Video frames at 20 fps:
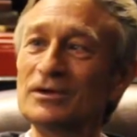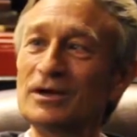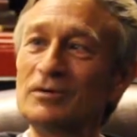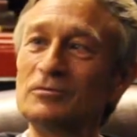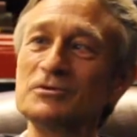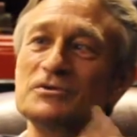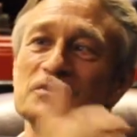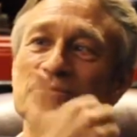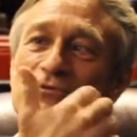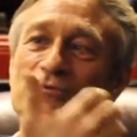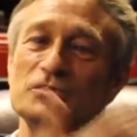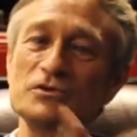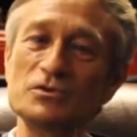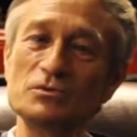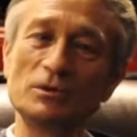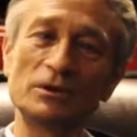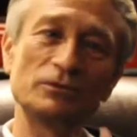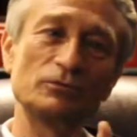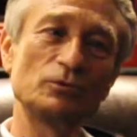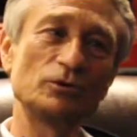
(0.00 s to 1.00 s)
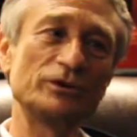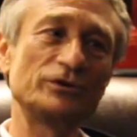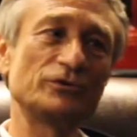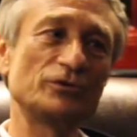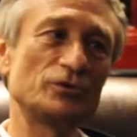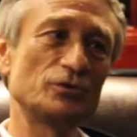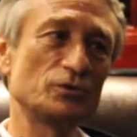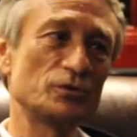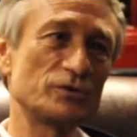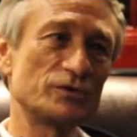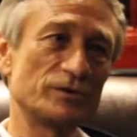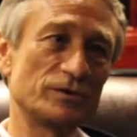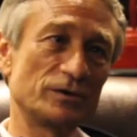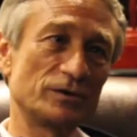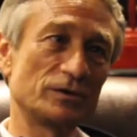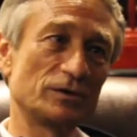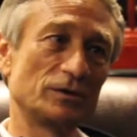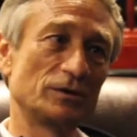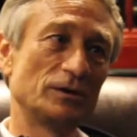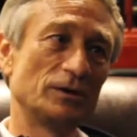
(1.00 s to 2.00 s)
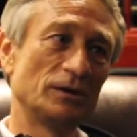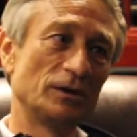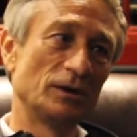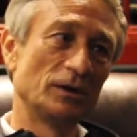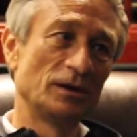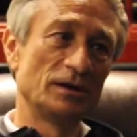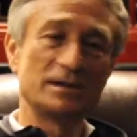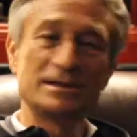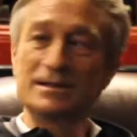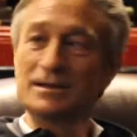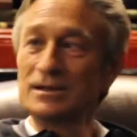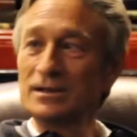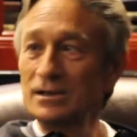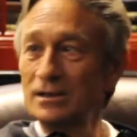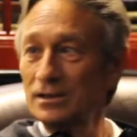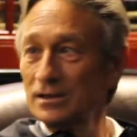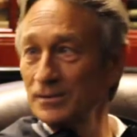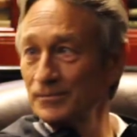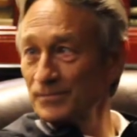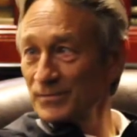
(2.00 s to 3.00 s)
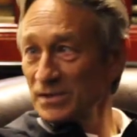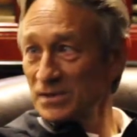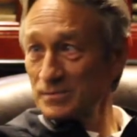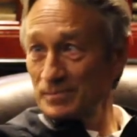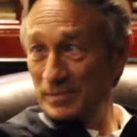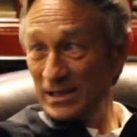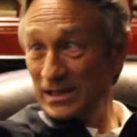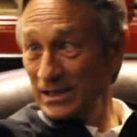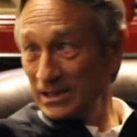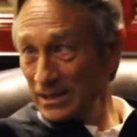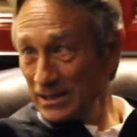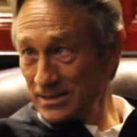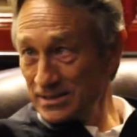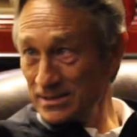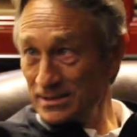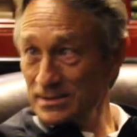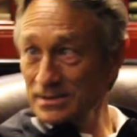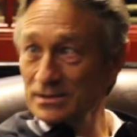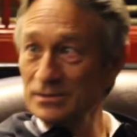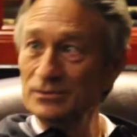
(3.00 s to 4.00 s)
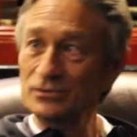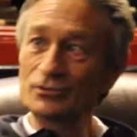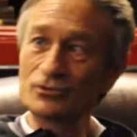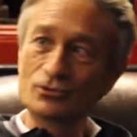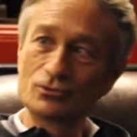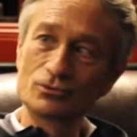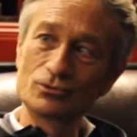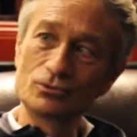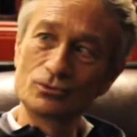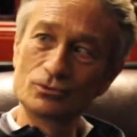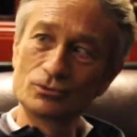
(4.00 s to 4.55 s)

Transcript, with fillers: I was the first one who introduced the um, spinning classes to,